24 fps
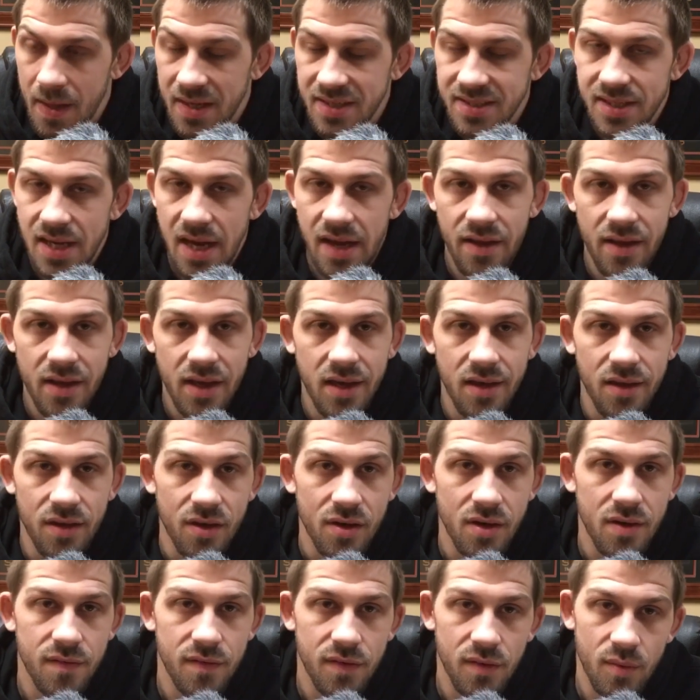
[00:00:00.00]
silent
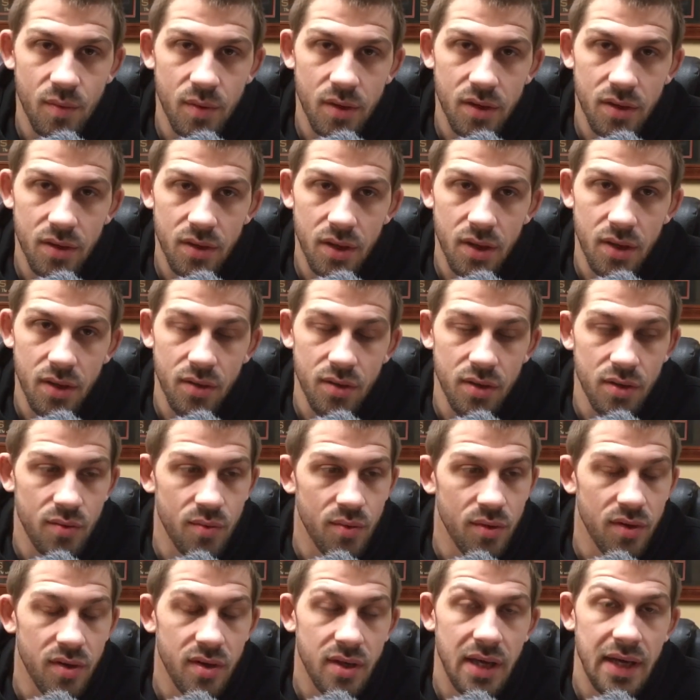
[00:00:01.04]
killer, if you will. You
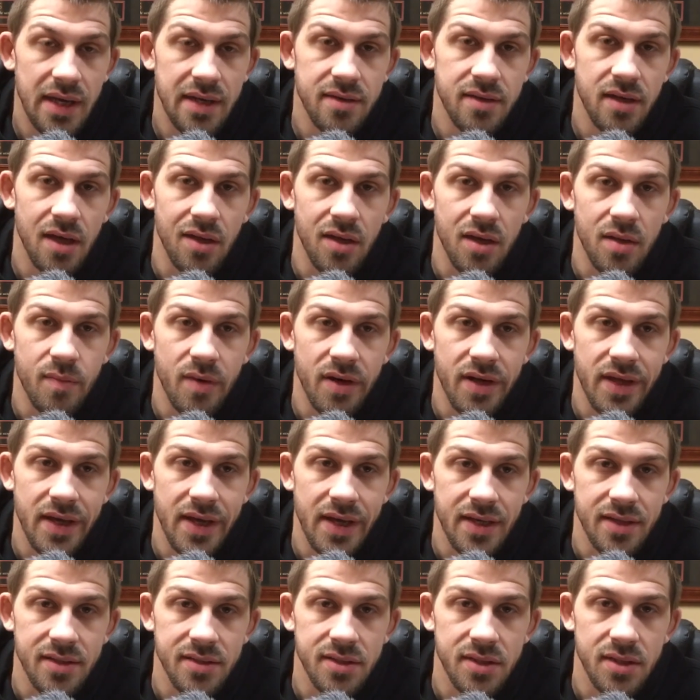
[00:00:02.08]
really can't tell anybody
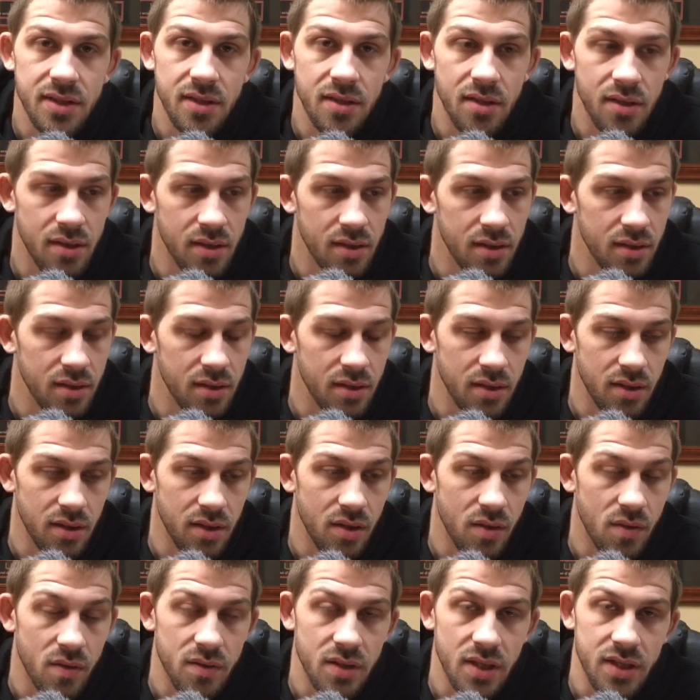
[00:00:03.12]
has it,
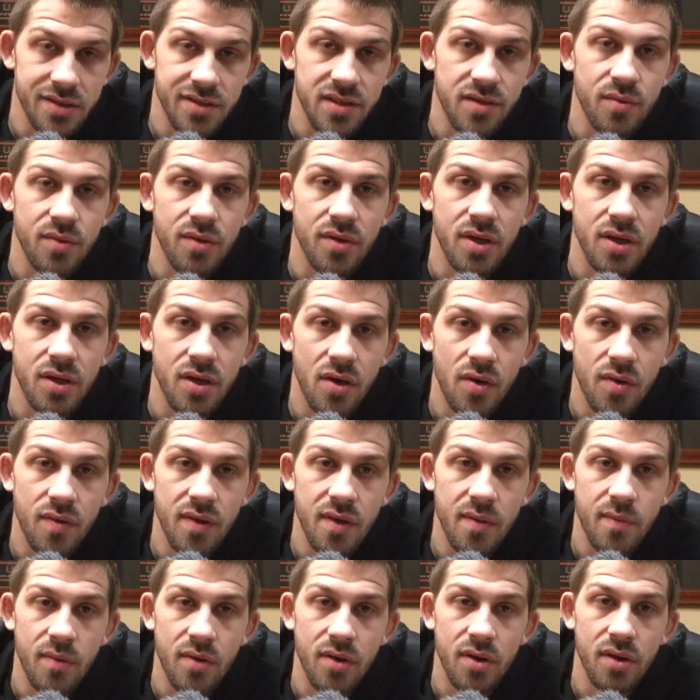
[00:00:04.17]
unless you really know
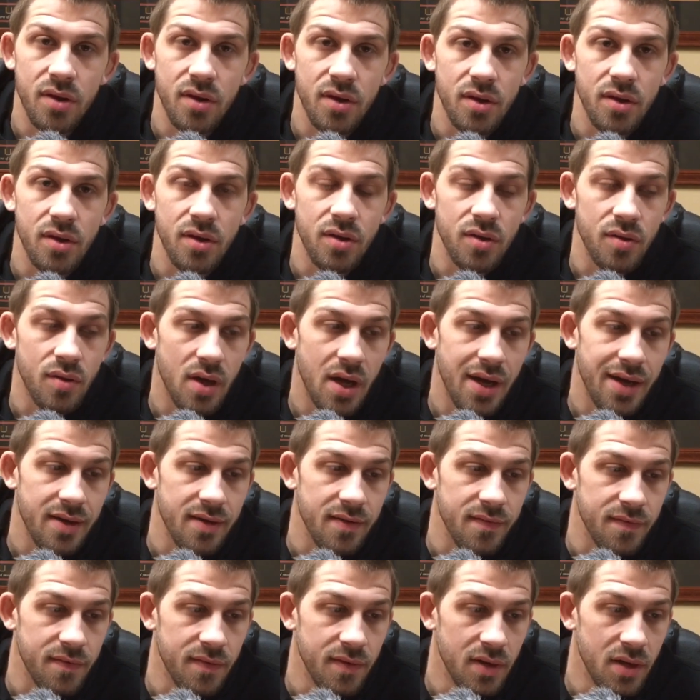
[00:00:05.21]
them, or you kind
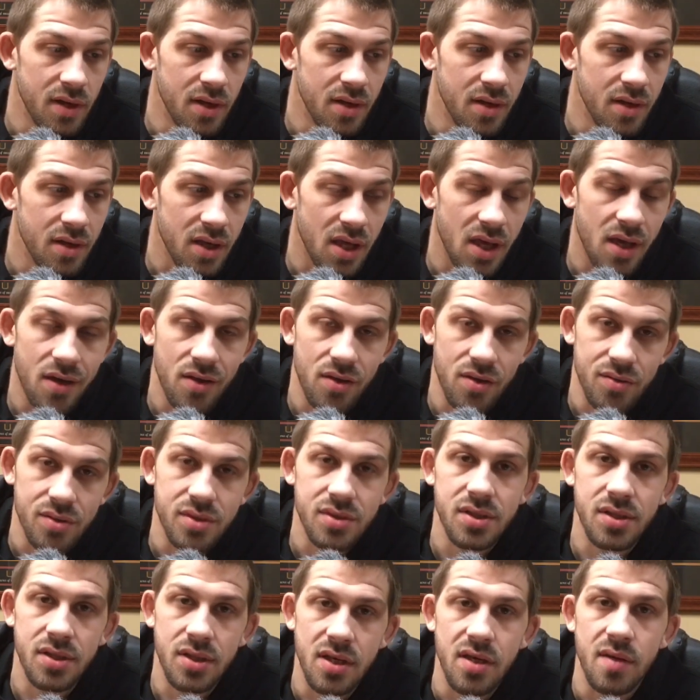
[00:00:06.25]
of get
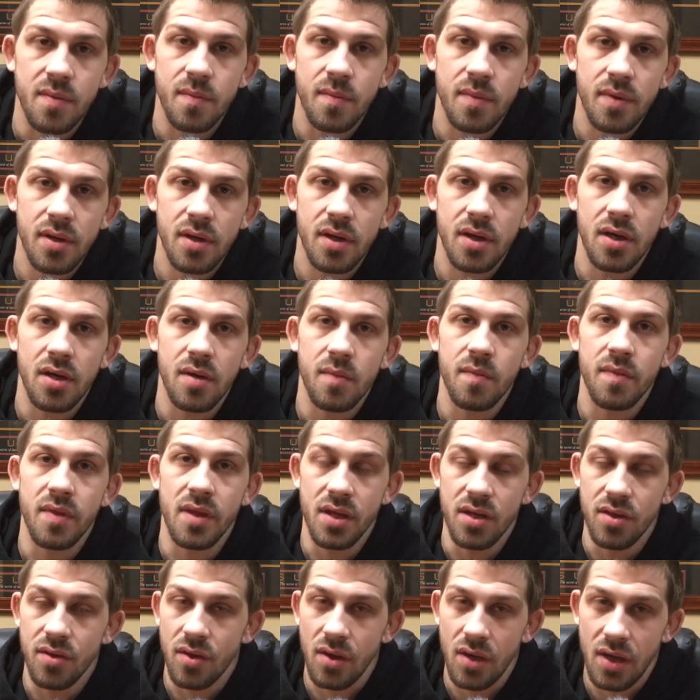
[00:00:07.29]
close to them.
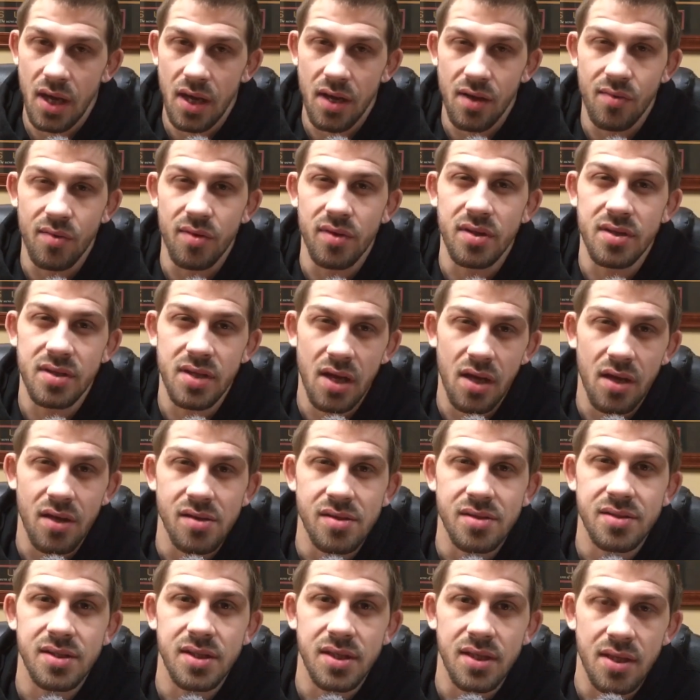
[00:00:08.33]
Then you can kind of really tell
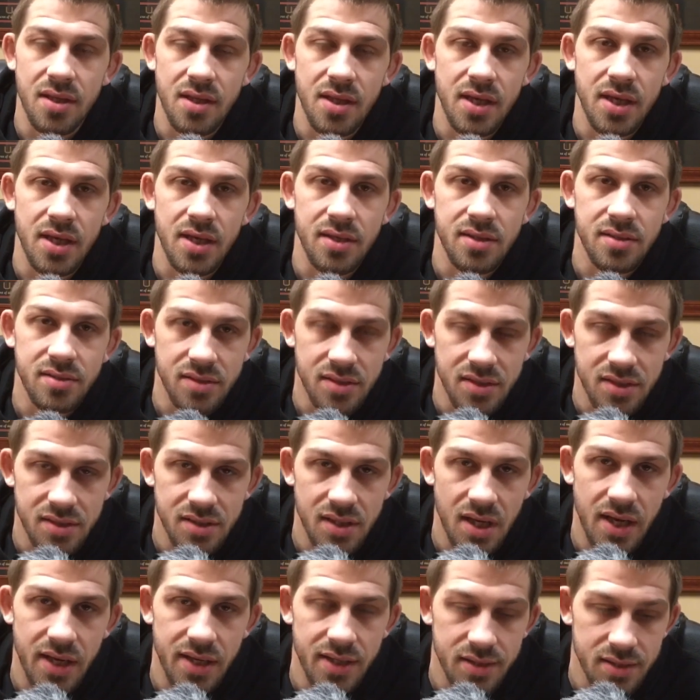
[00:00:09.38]
and see the things and the
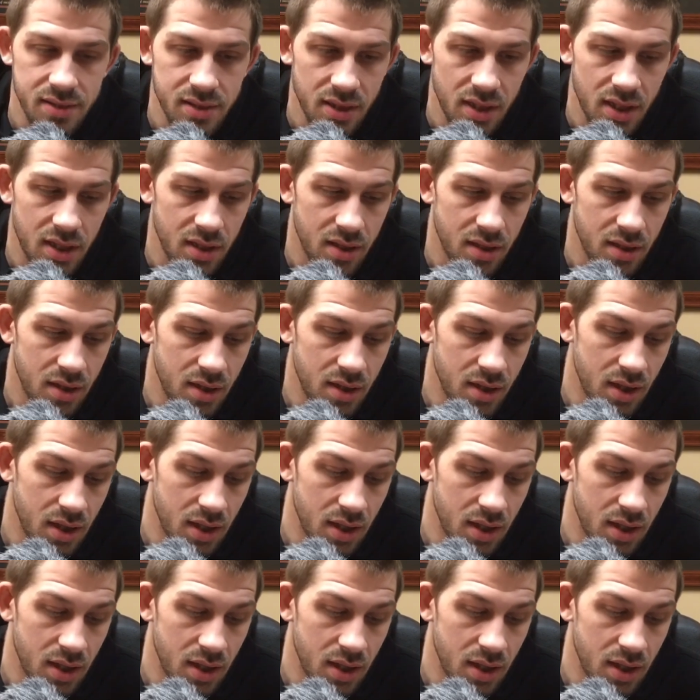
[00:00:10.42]
signs. Again,